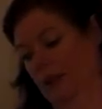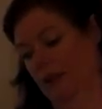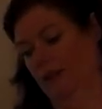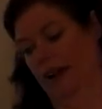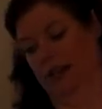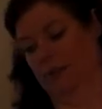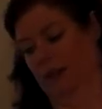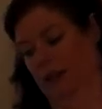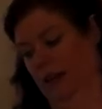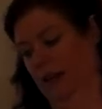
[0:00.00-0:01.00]

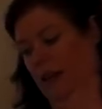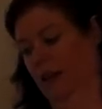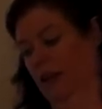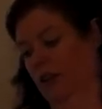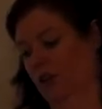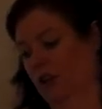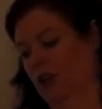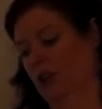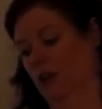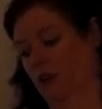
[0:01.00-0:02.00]
advancement you
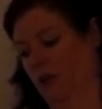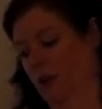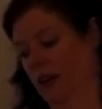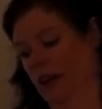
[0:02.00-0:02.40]
could do